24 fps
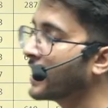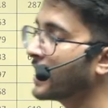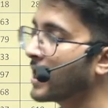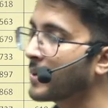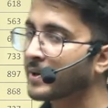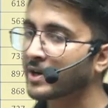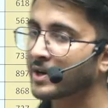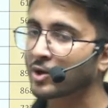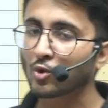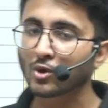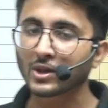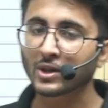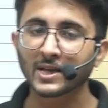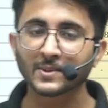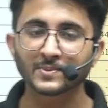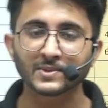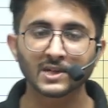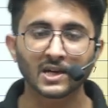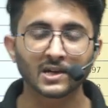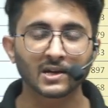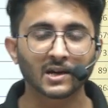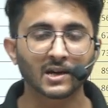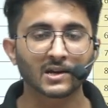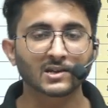in Kuldeep sir
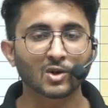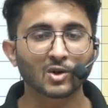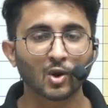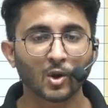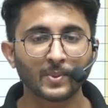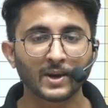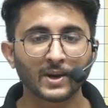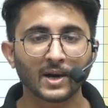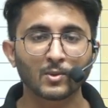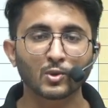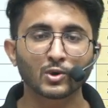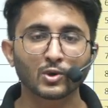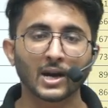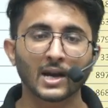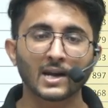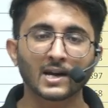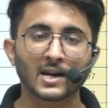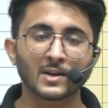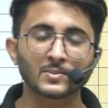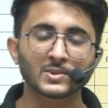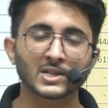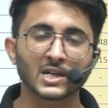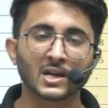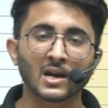PW Telegram
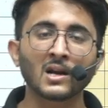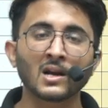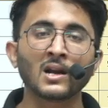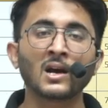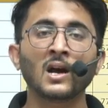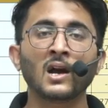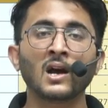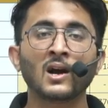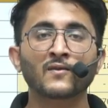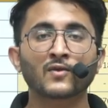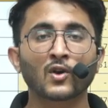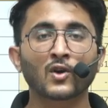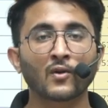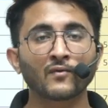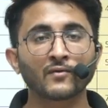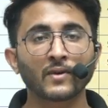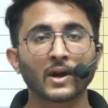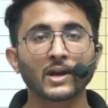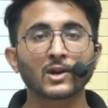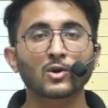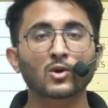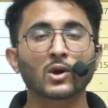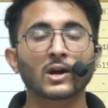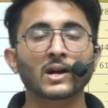channel, from where you
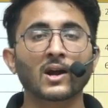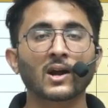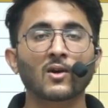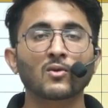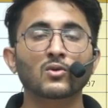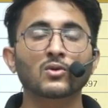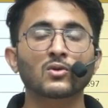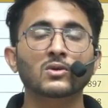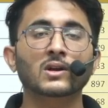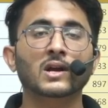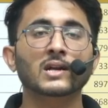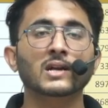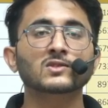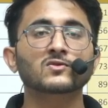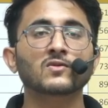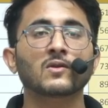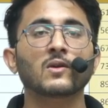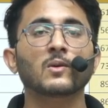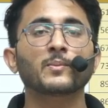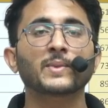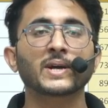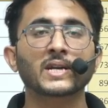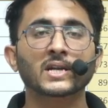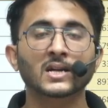can download. Rest we will
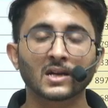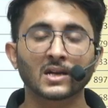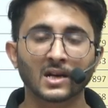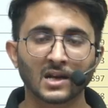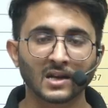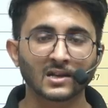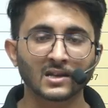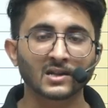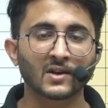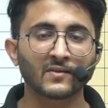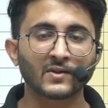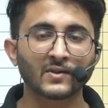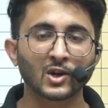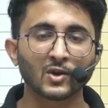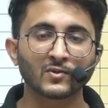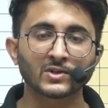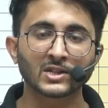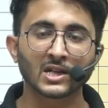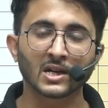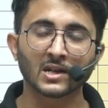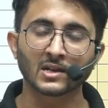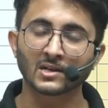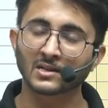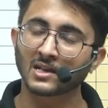meet in another video with
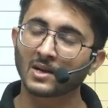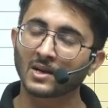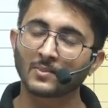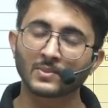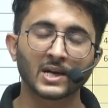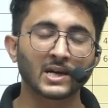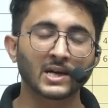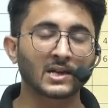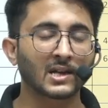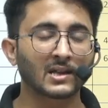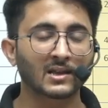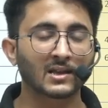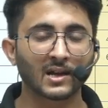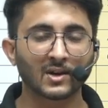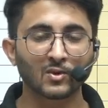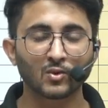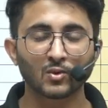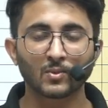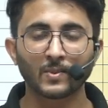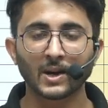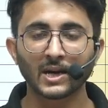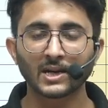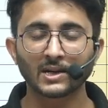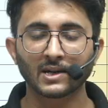another update. Till then,
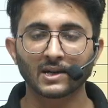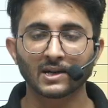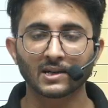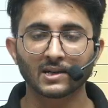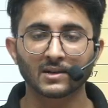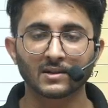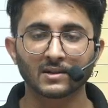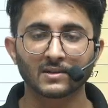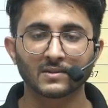goodbye, take care.